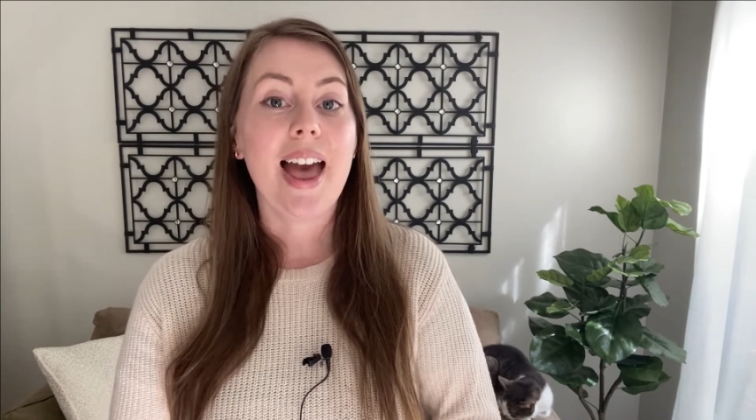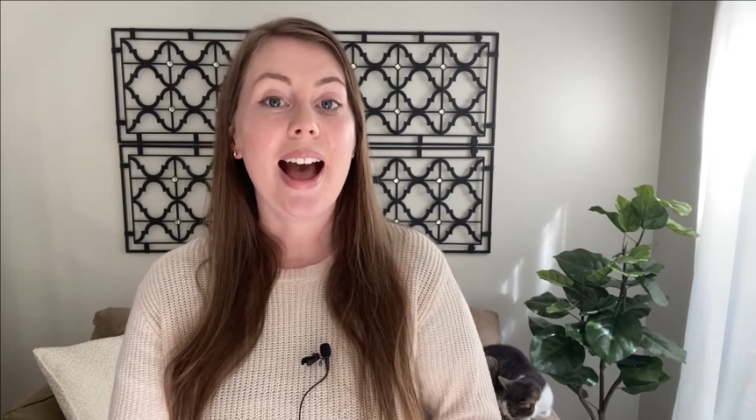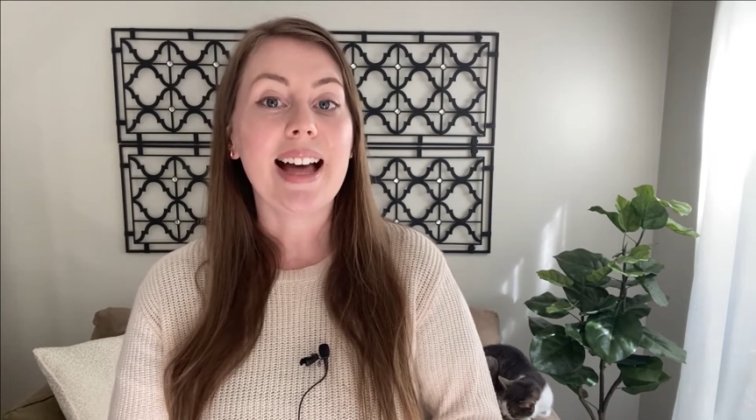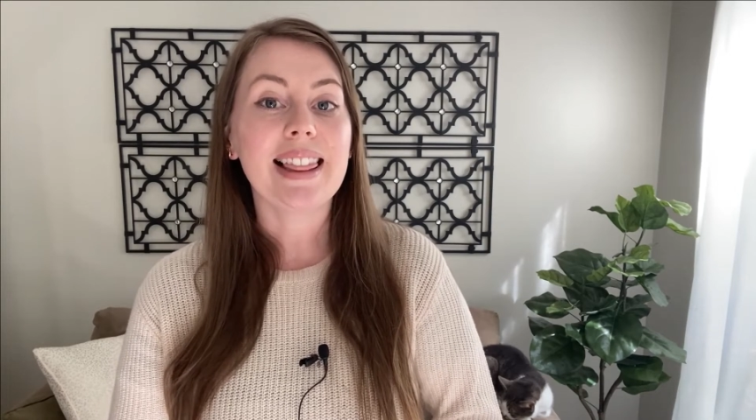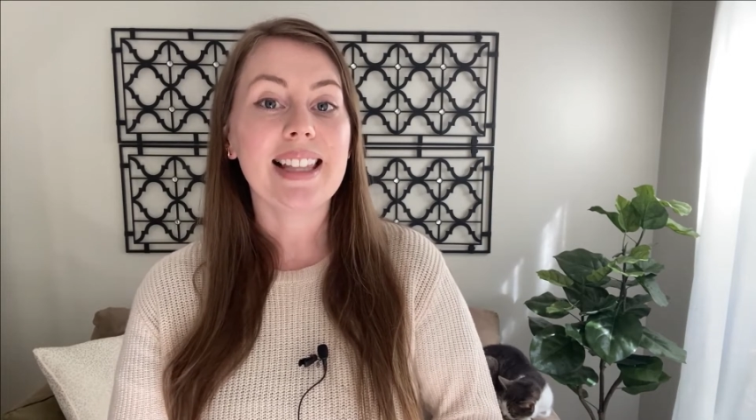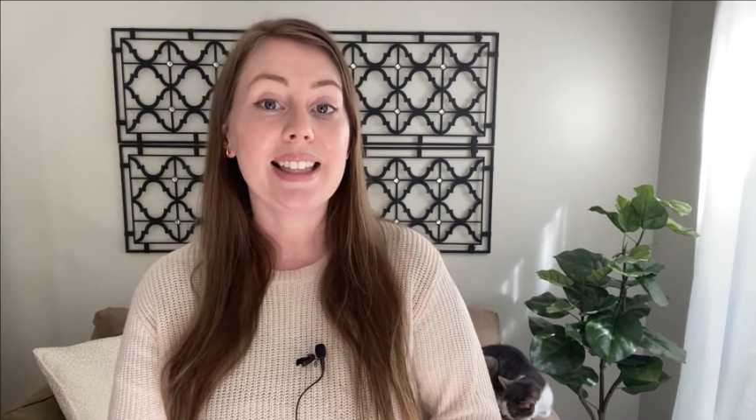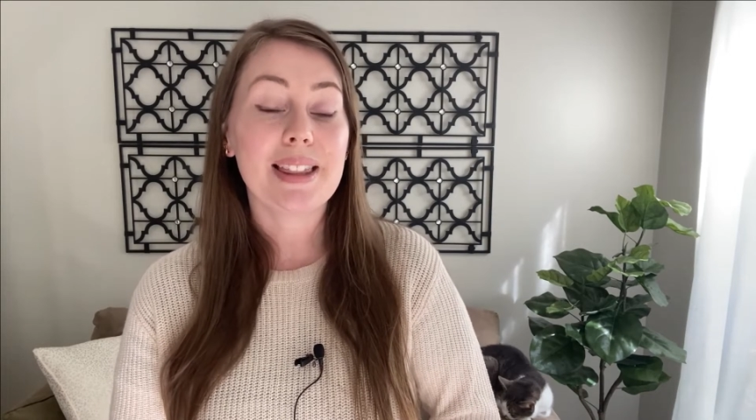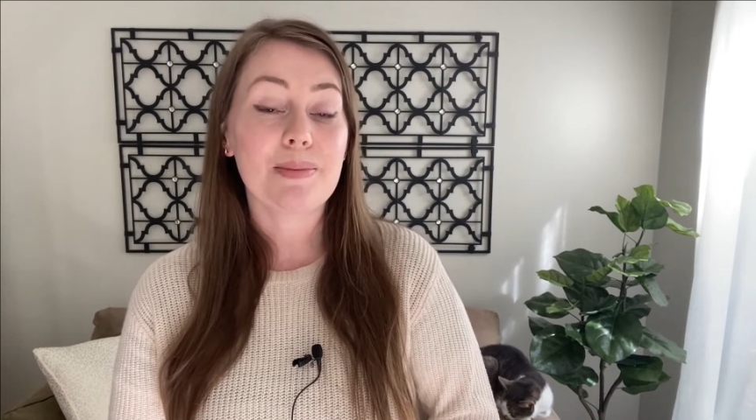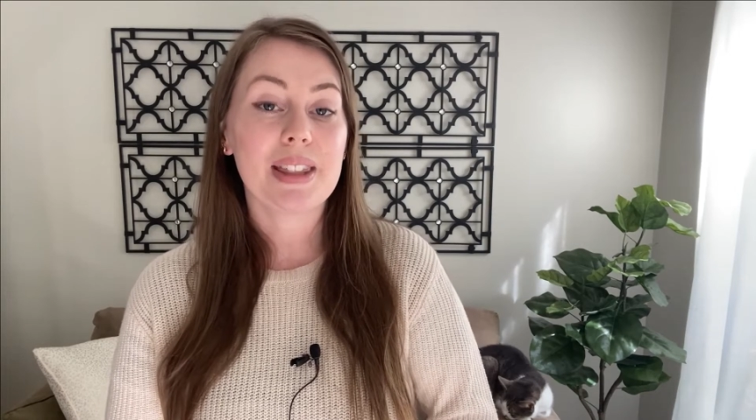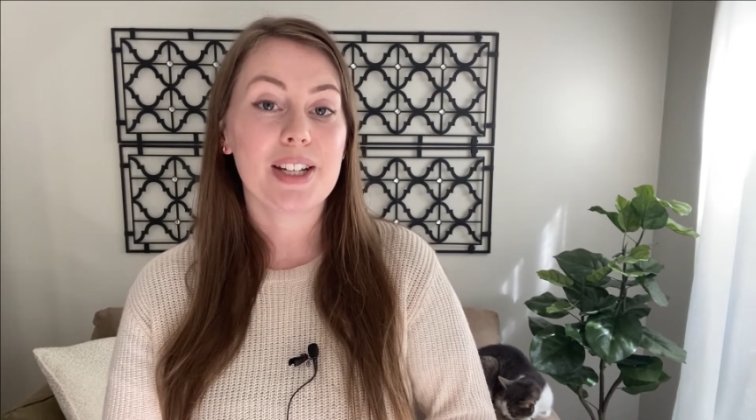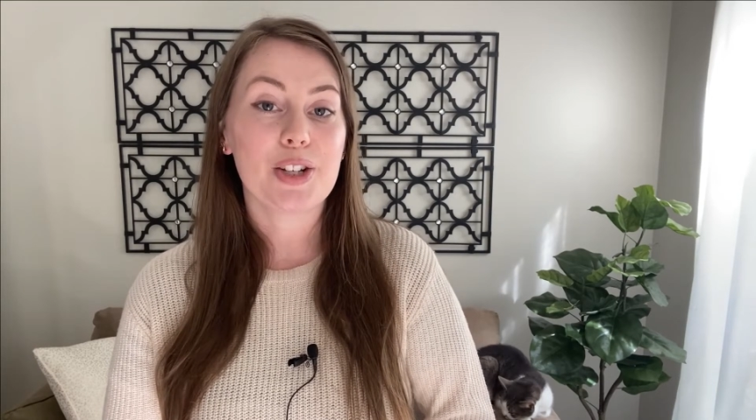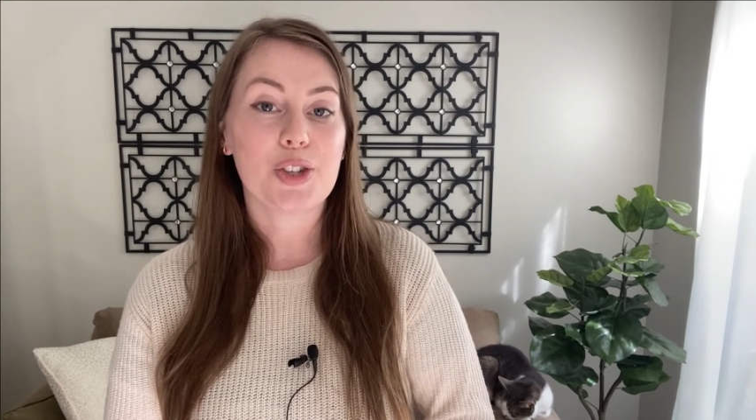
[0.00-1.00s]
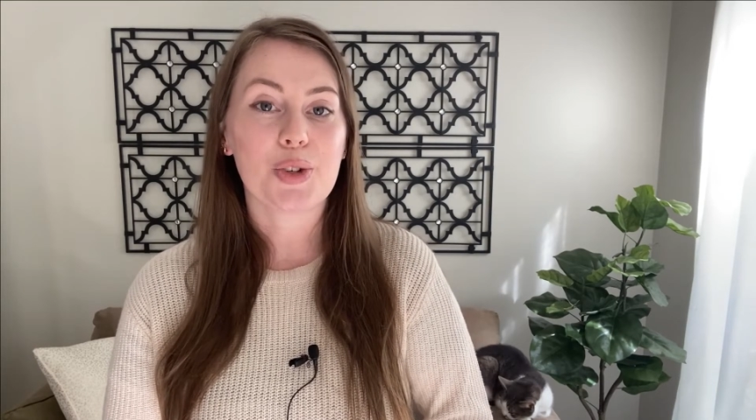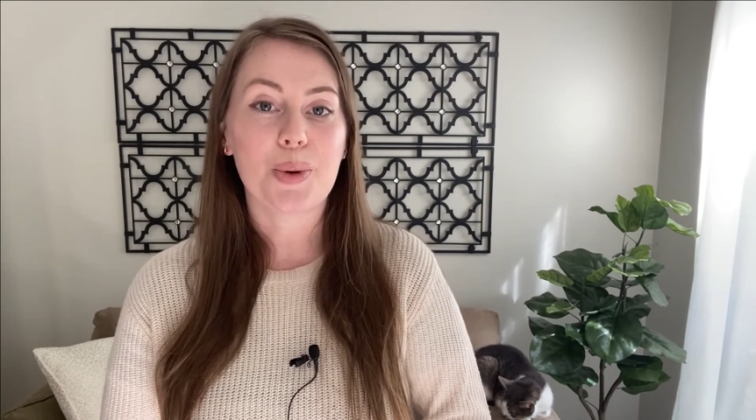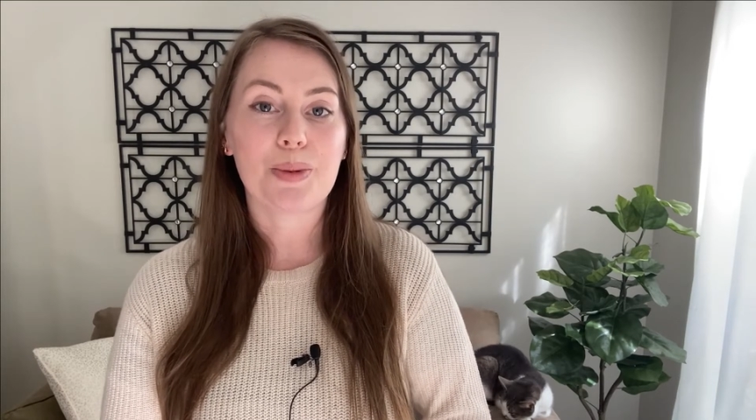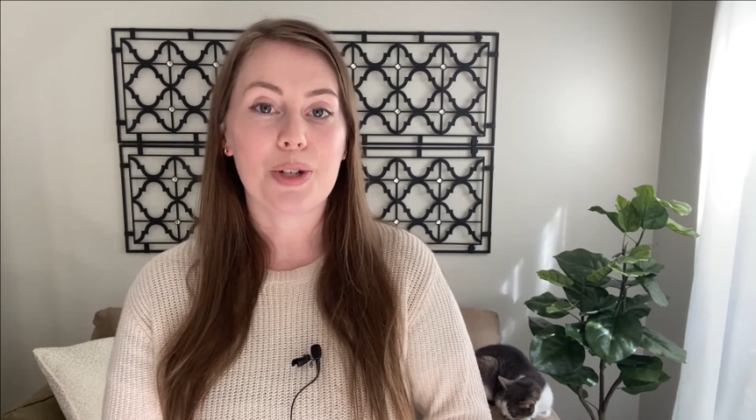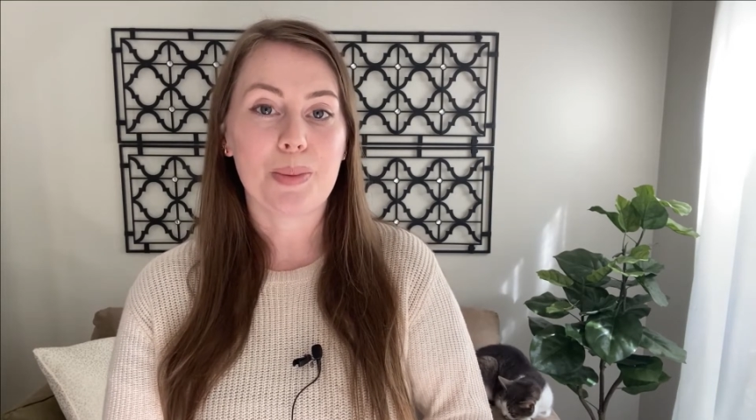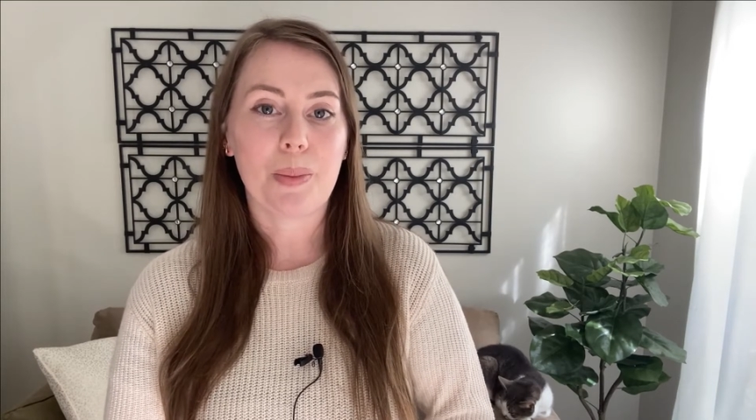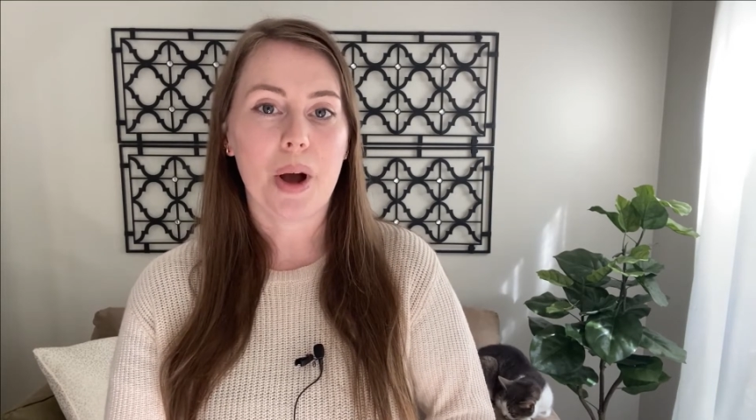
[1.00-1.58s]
I'll link them in the description